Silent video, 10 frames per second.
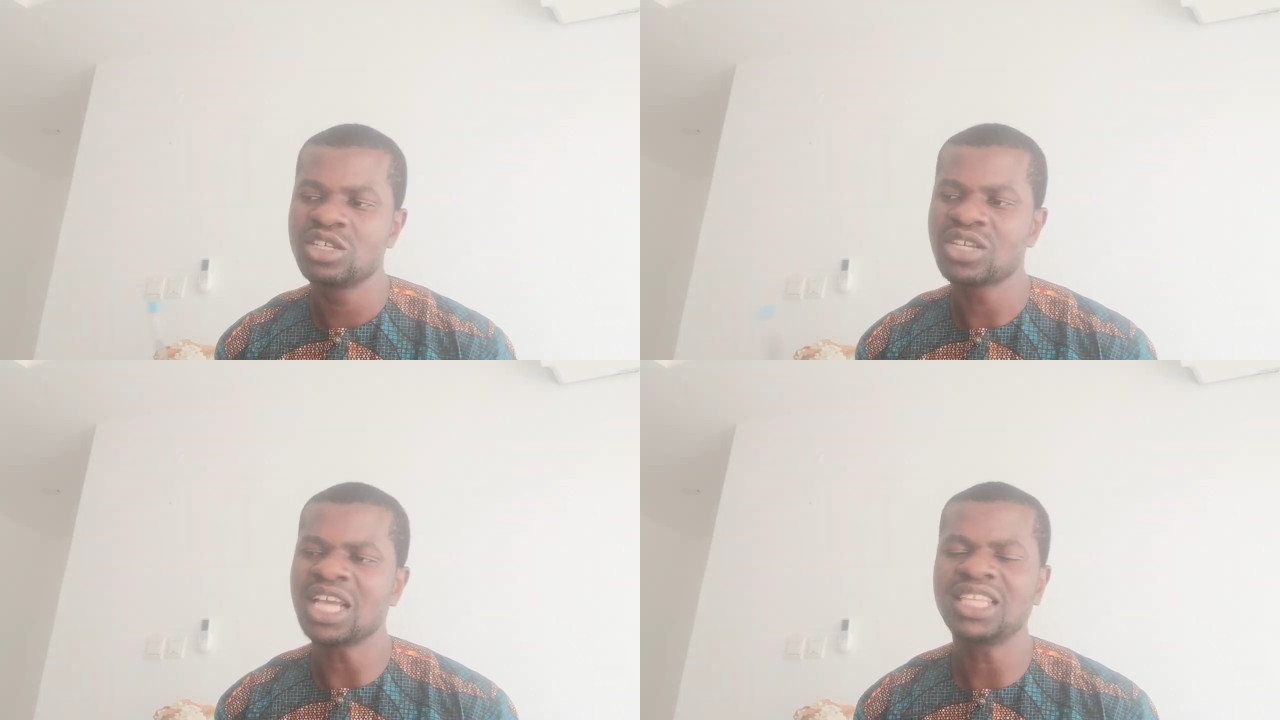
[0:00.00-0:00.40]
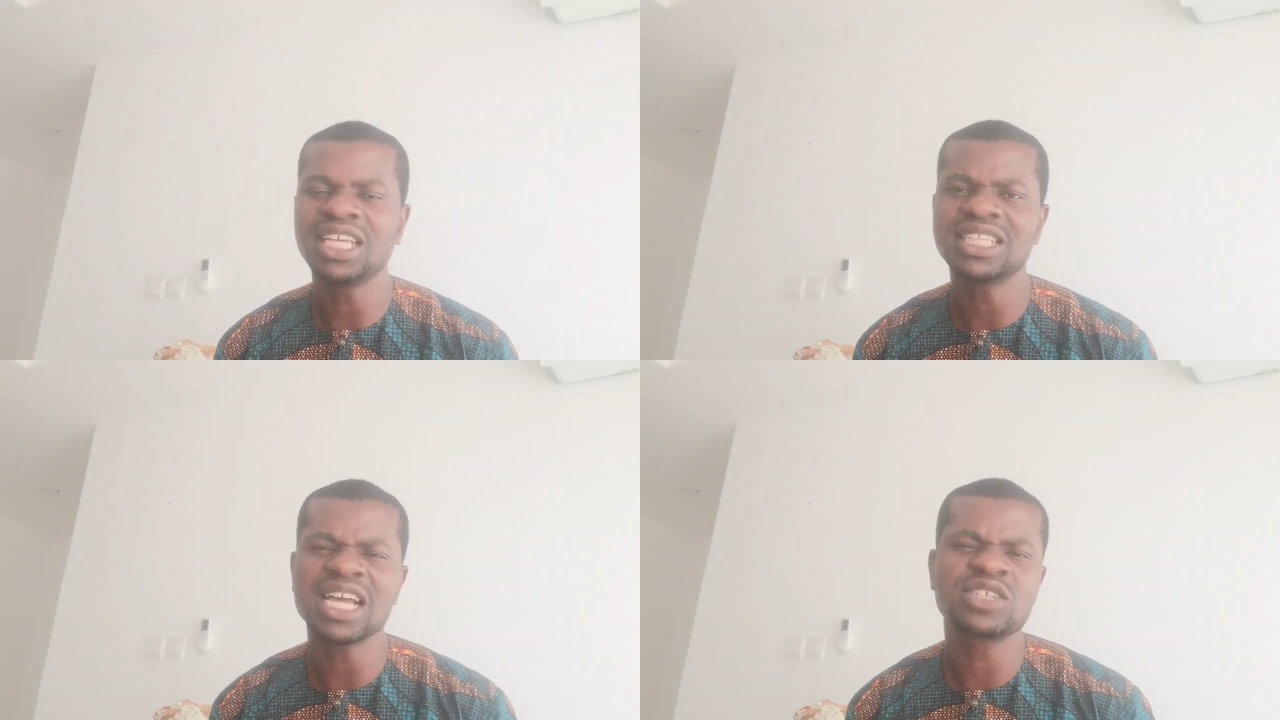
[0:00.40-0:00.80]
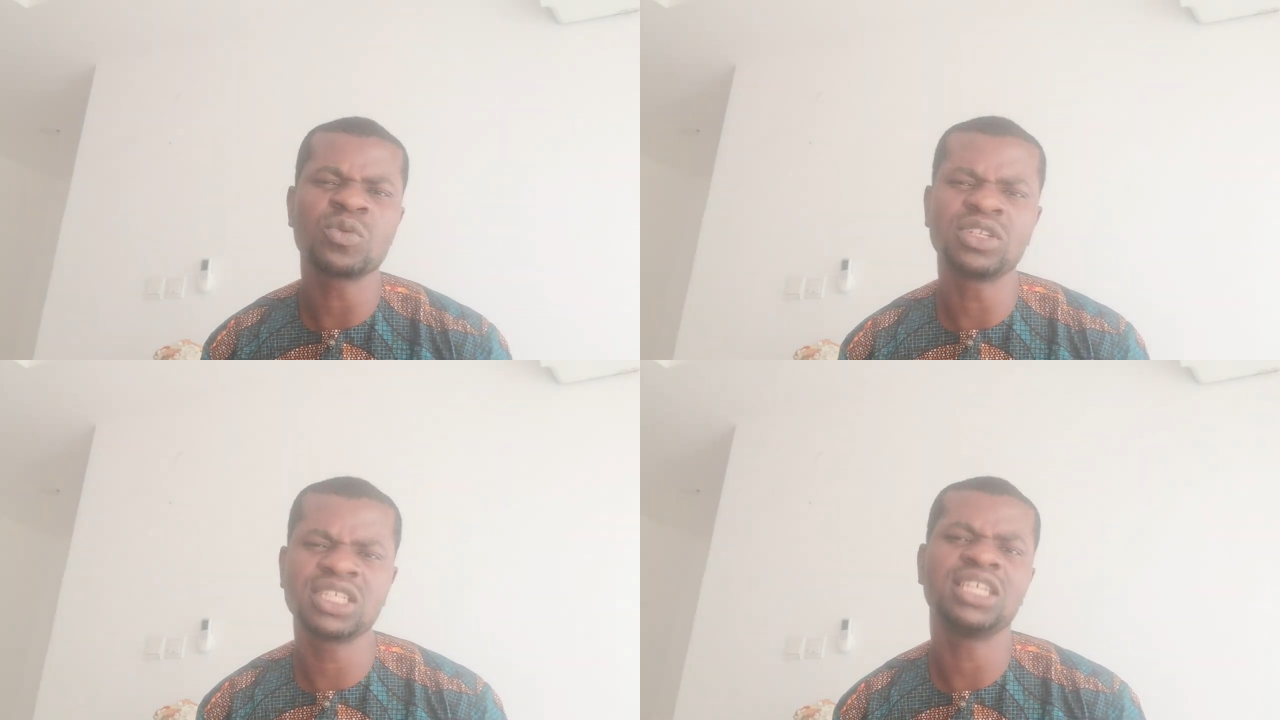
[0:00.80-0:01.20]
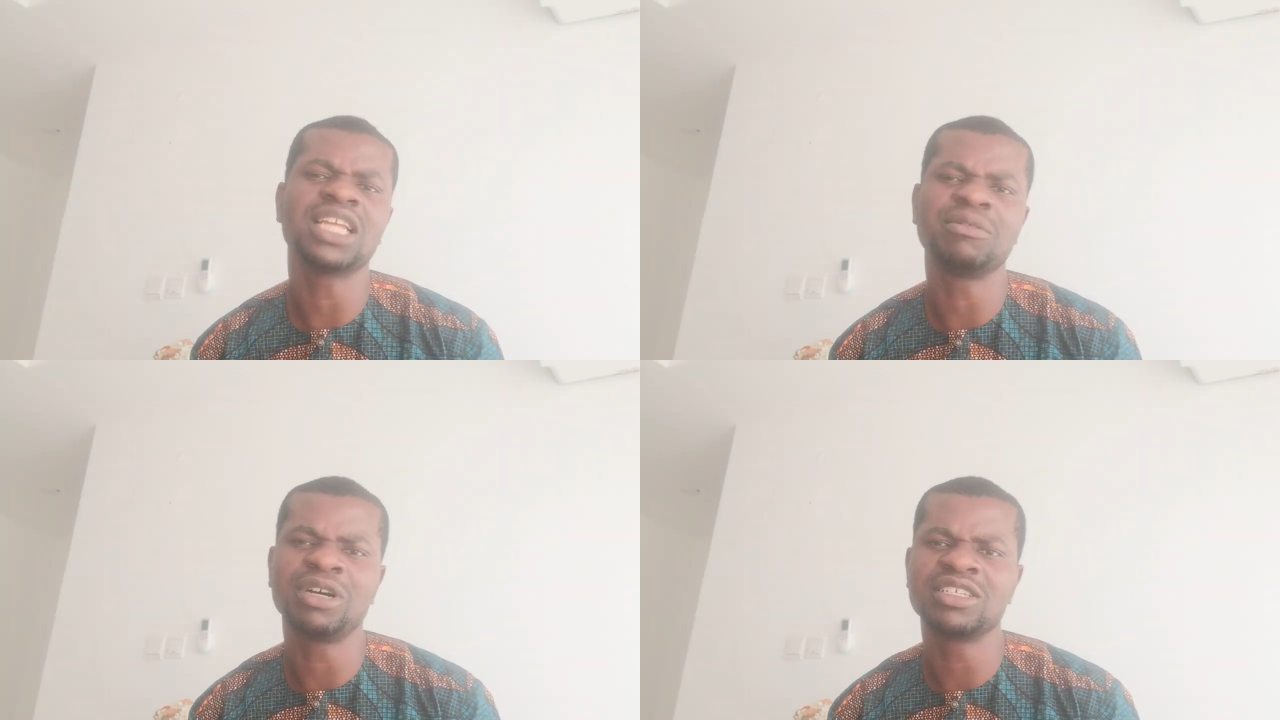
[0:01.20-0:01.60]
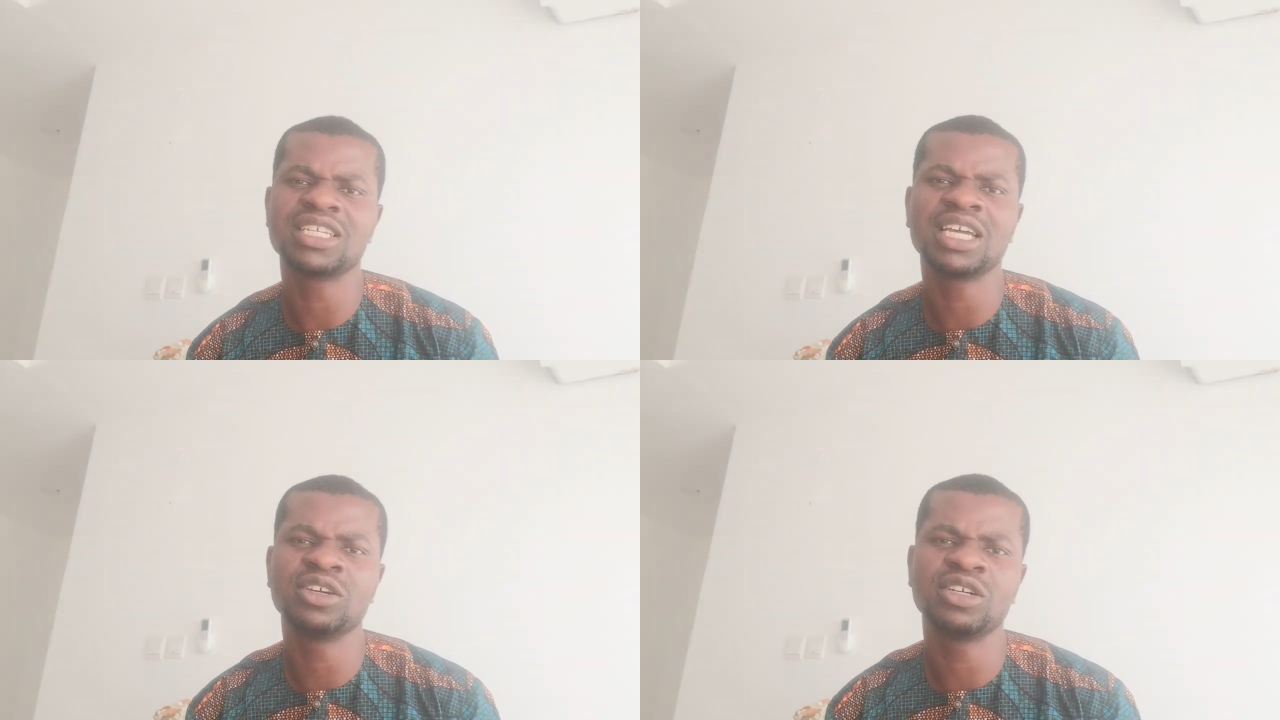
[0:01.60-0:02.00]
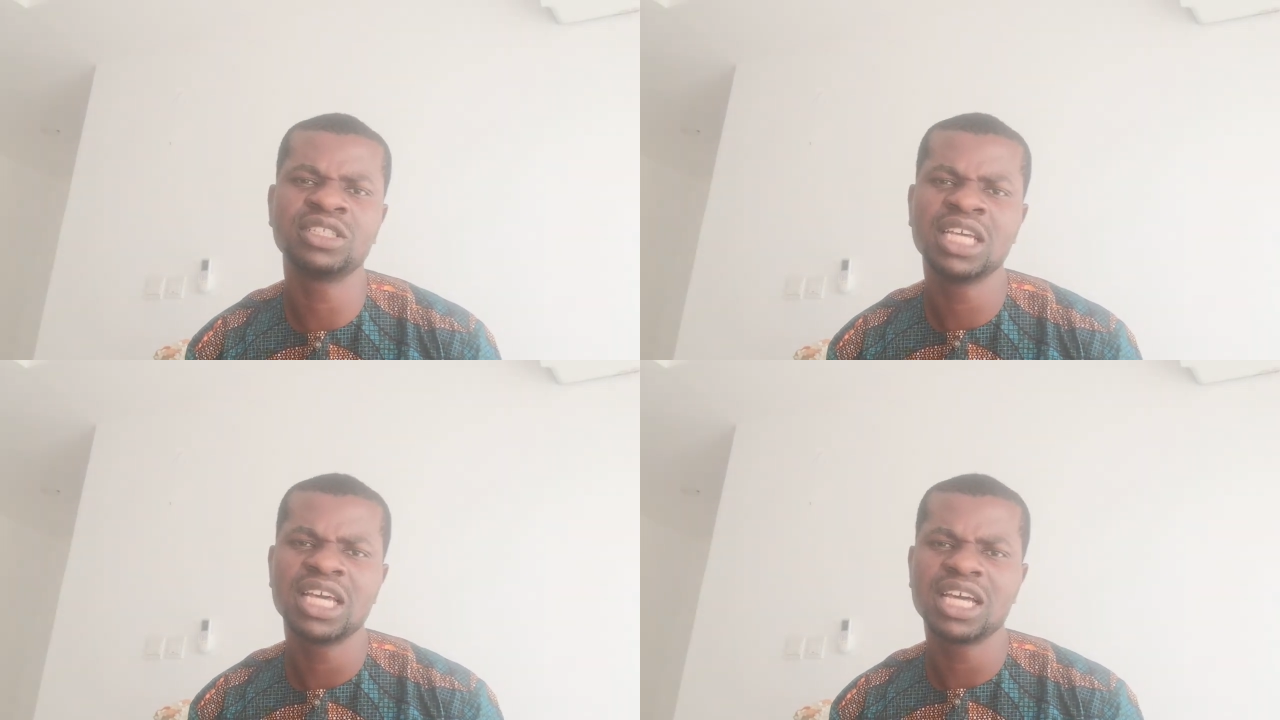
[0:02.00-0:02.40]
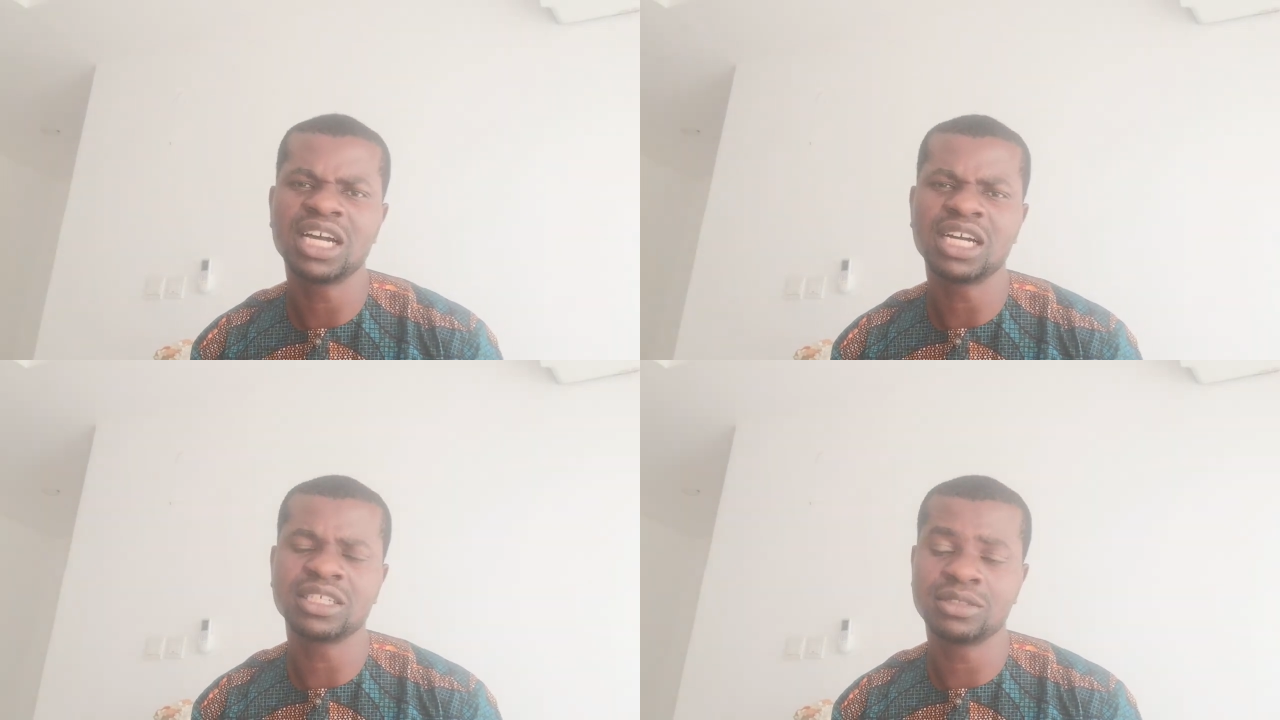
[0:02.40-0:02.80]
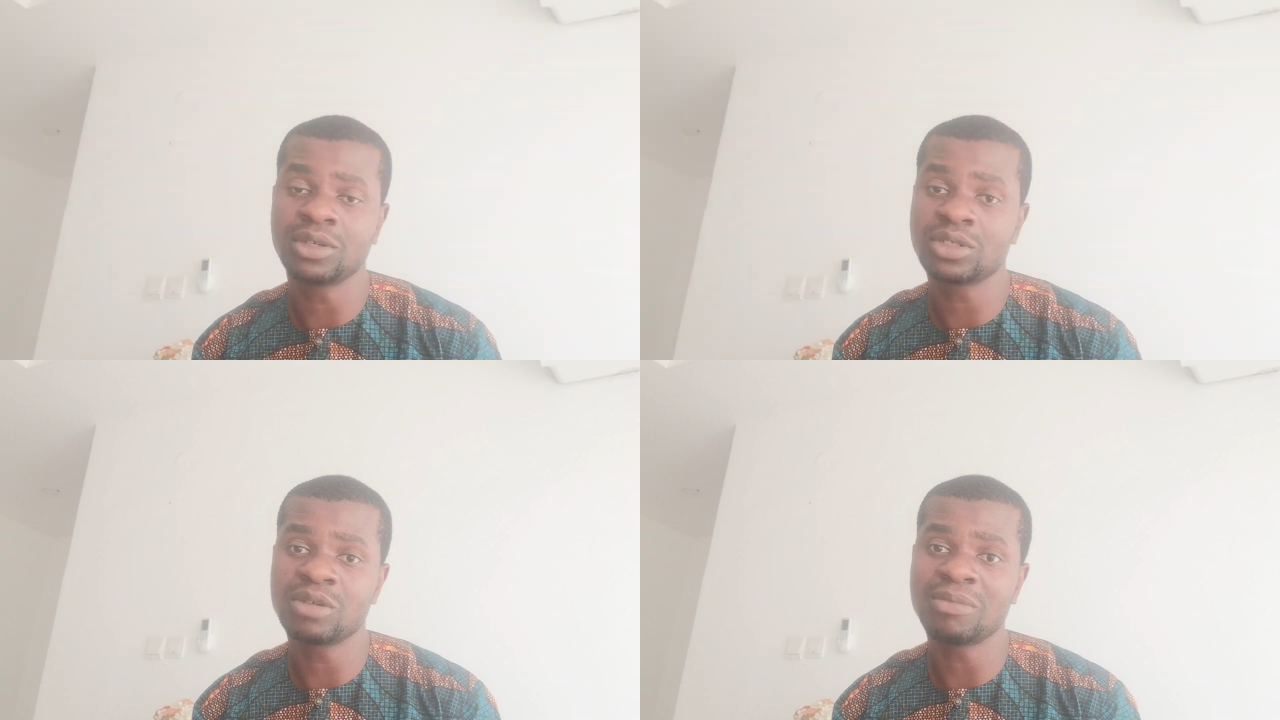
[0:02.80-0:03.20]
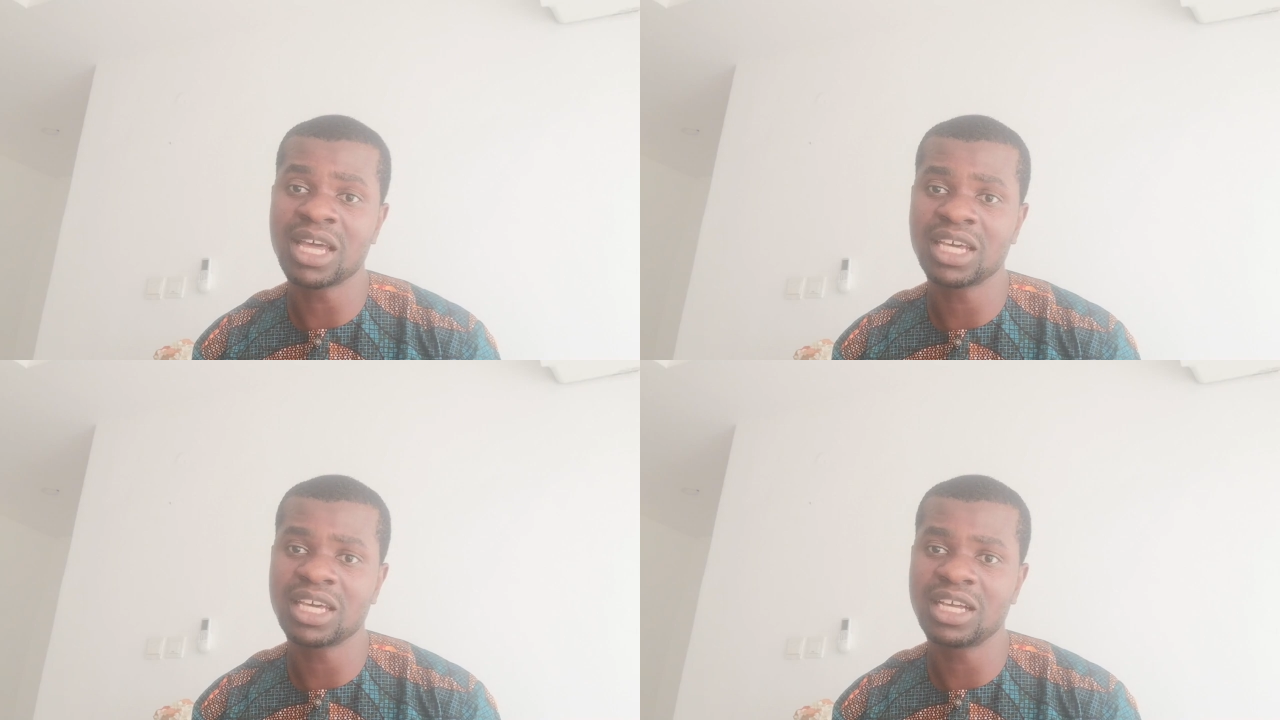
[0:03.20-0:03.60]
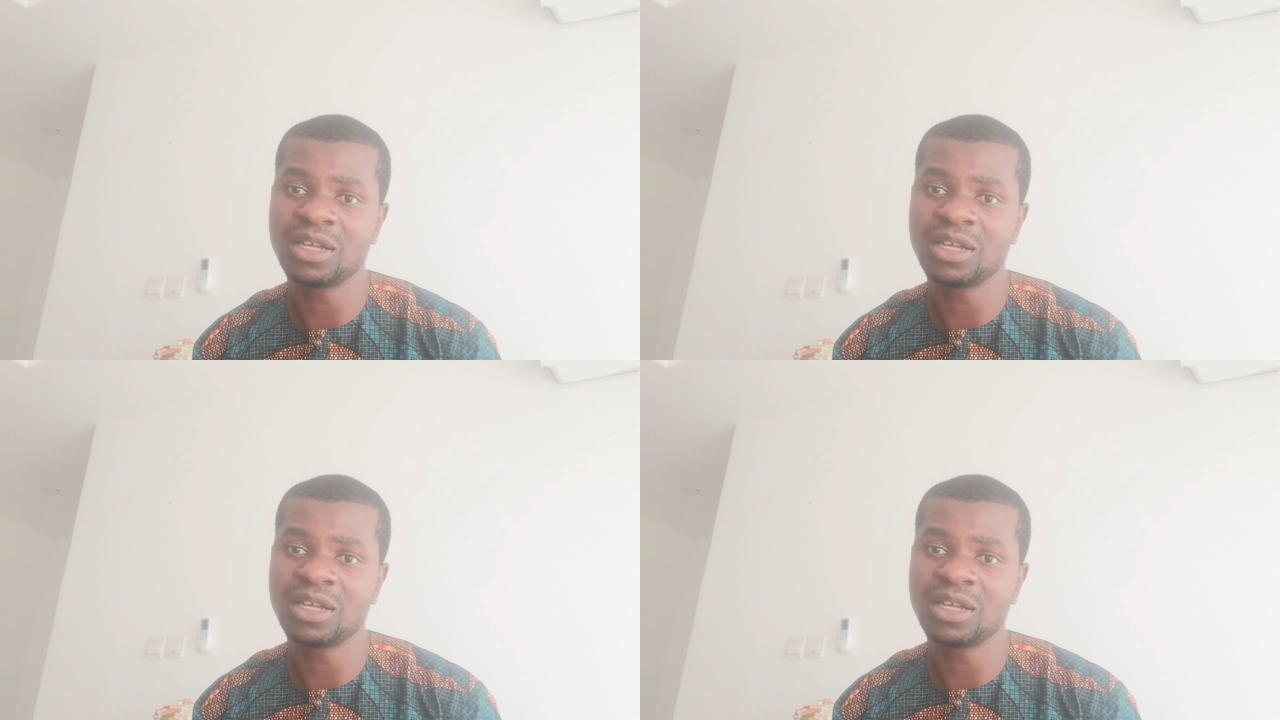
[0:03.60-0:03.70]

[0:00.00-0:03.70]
So I think that's one thing that Mount Zion, Dr. Mike